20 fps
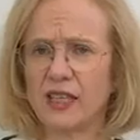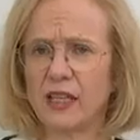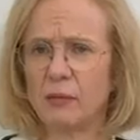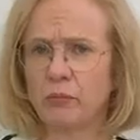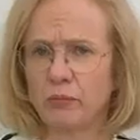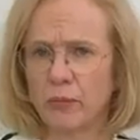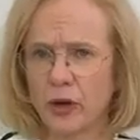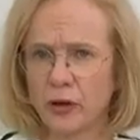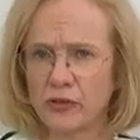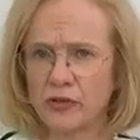
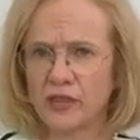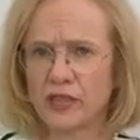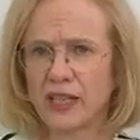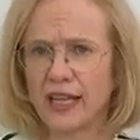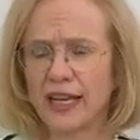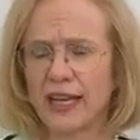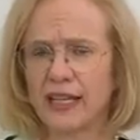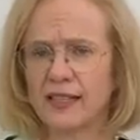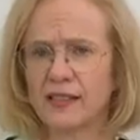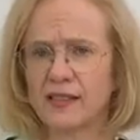in most
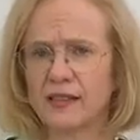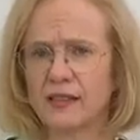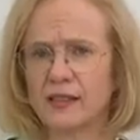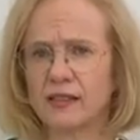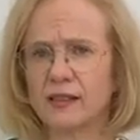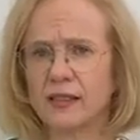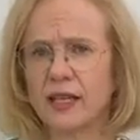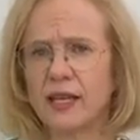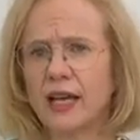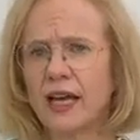
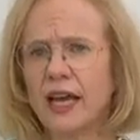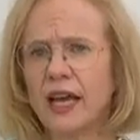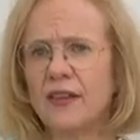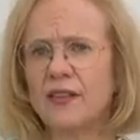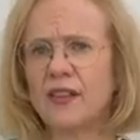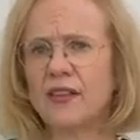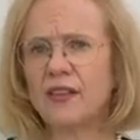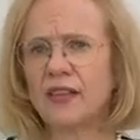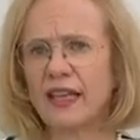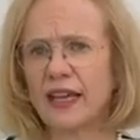cases. And
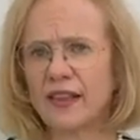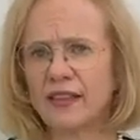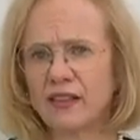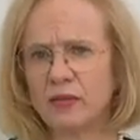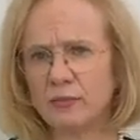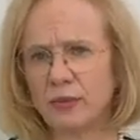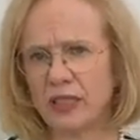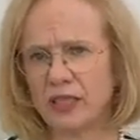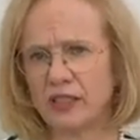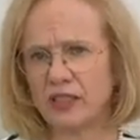then the other
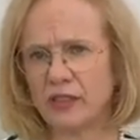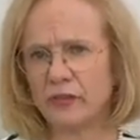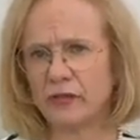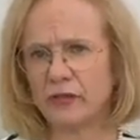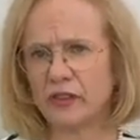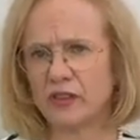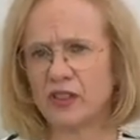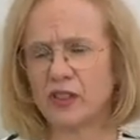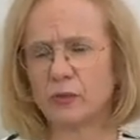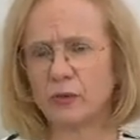big
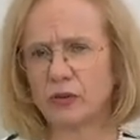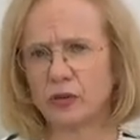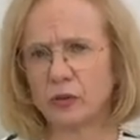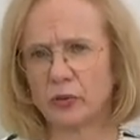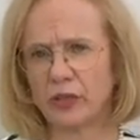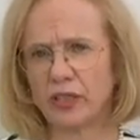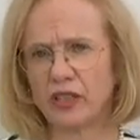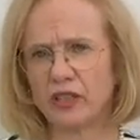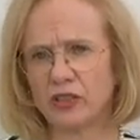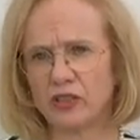difference
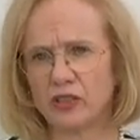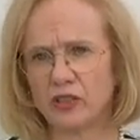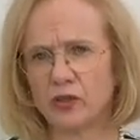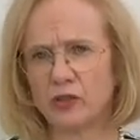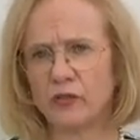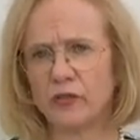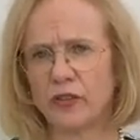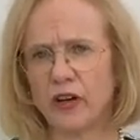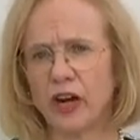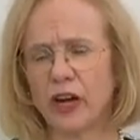between the
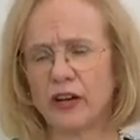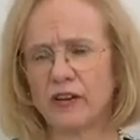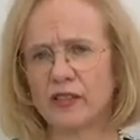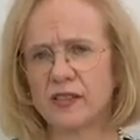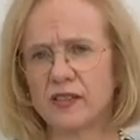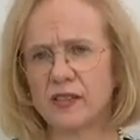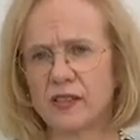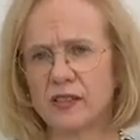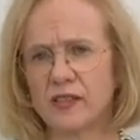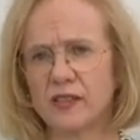two
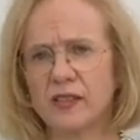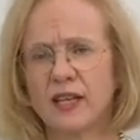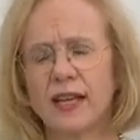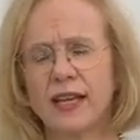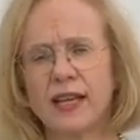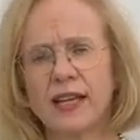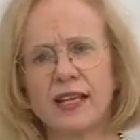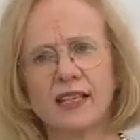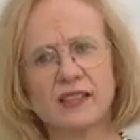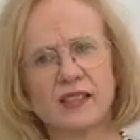viruses
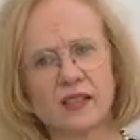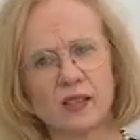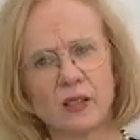is